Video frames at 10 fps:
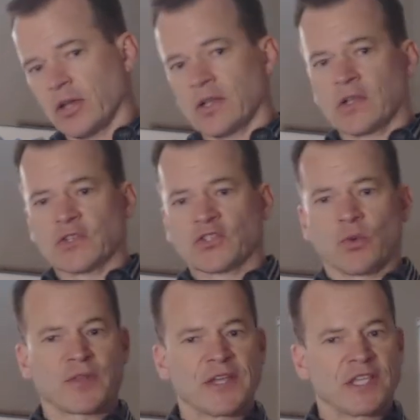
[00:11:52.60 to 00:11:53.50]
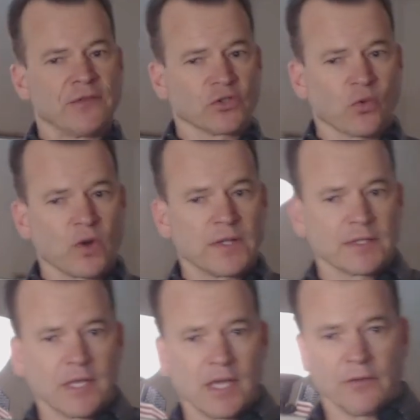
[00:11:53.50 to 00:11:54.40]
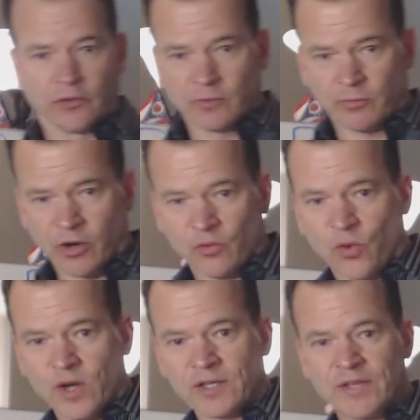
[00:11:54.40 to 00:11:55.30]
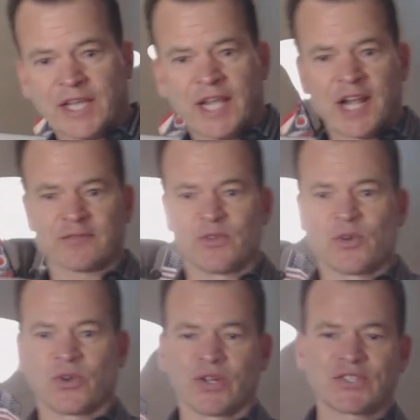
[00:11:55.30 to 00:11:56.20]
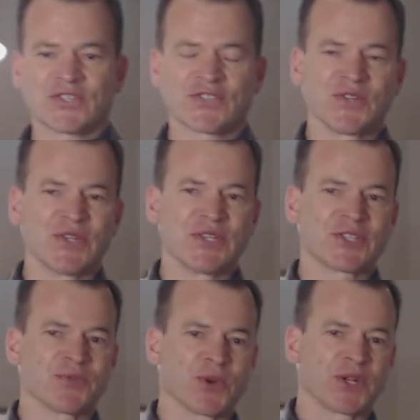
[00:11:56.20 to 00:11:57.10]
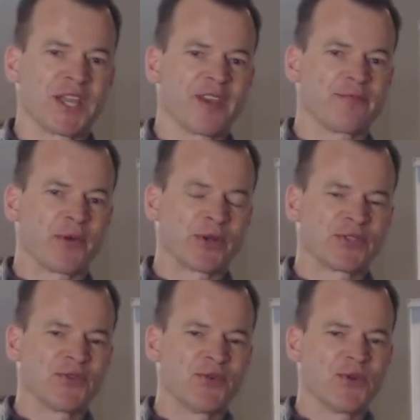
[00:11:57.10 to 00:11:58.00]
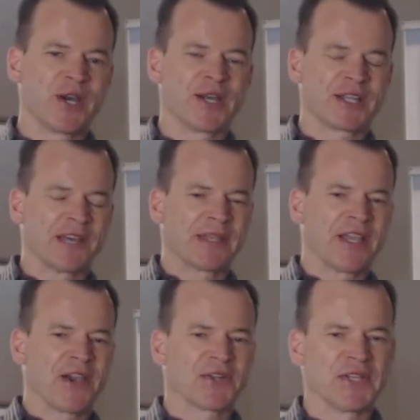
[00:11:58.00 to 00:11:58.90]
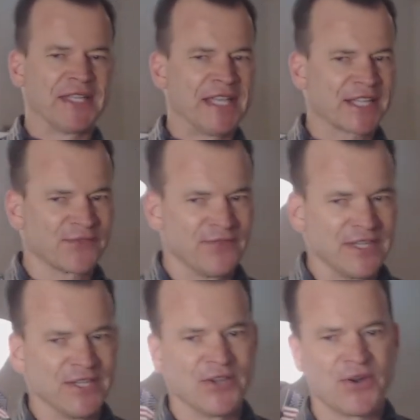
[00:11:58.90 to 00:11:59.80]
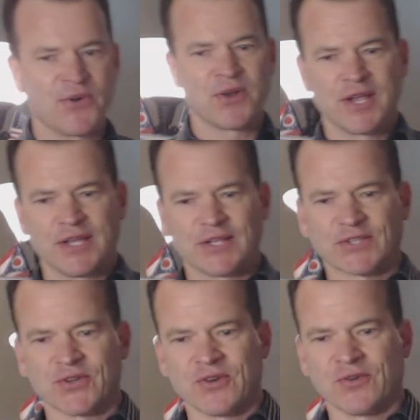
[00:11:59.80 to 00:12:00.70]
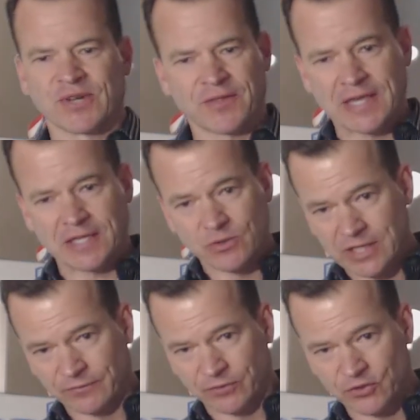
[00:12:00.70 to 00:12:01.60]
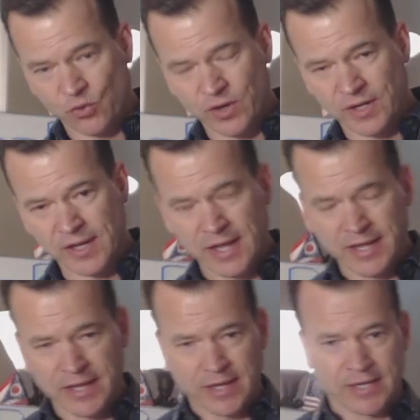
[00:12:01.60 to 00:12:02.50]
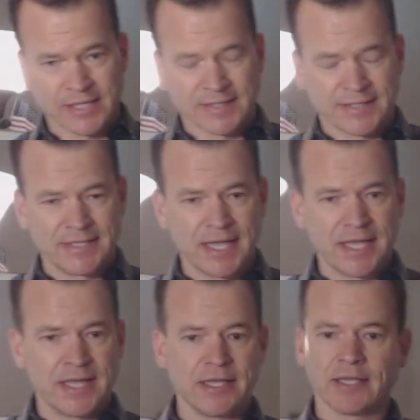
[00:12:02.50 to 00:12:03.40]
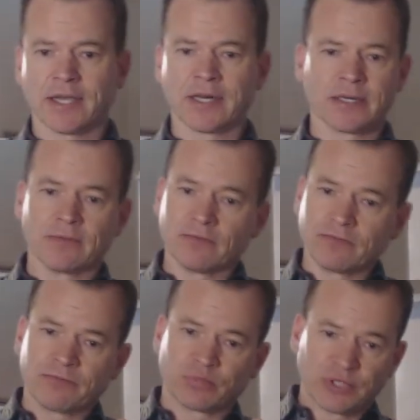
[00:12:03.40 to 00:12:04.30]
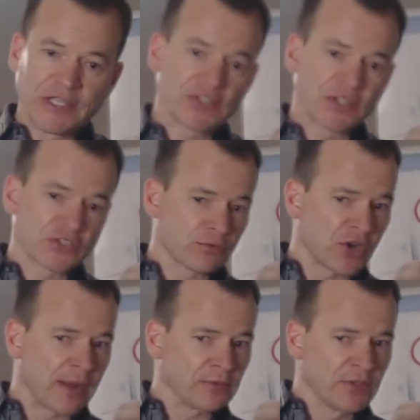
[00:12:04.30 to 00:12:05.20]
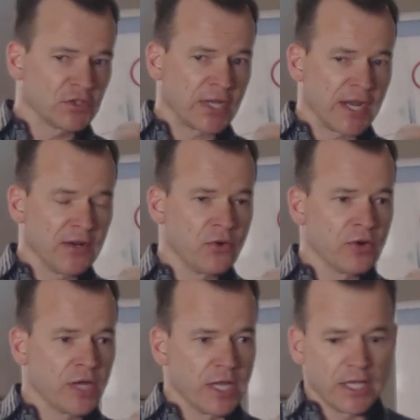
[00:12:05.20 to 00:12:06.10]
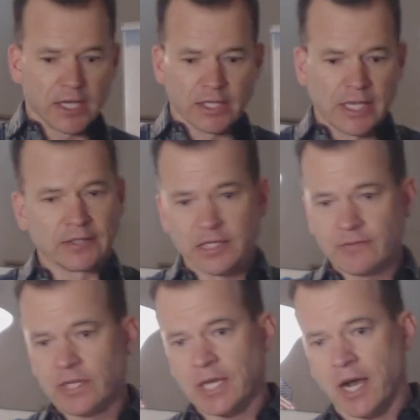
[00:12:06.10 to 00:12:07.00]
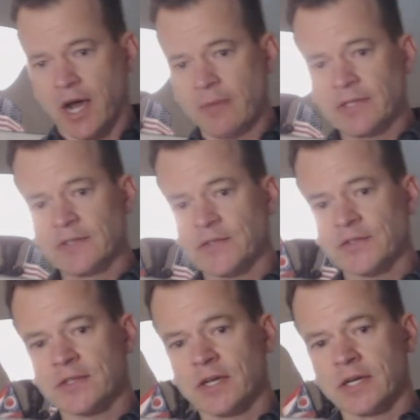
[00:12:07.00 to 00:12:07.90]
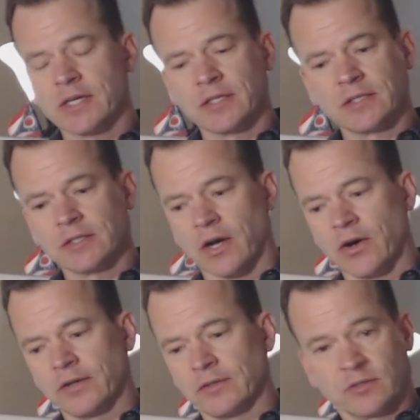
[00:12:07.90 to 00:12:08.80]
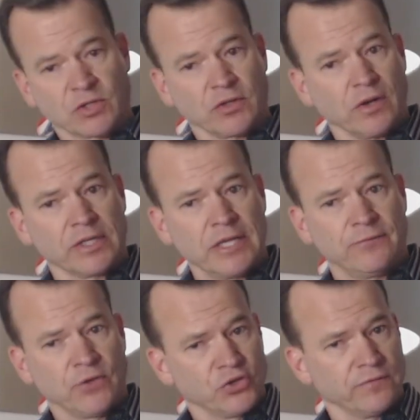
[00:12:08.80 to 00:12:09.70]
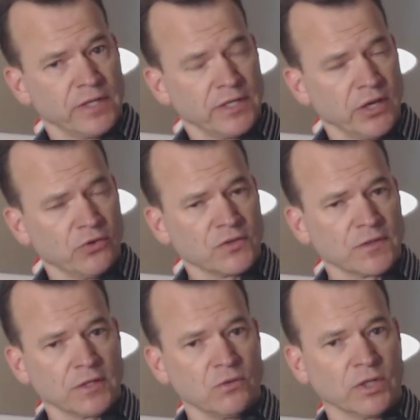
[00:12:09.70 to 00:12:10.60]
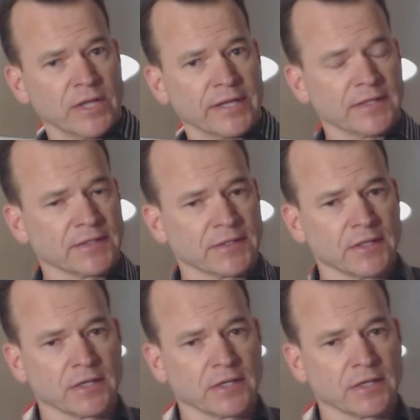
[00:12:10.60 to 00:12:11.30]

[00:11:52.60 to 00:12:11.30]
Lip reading: So I want to thank you for joining today for part 1 of the Cash Flow Crunch series. We're going to have part 2 coming out on the next video. So I want to thank you again for joining today. Please subscribe to the channel and leave any comments especially on any future videos that you would like us to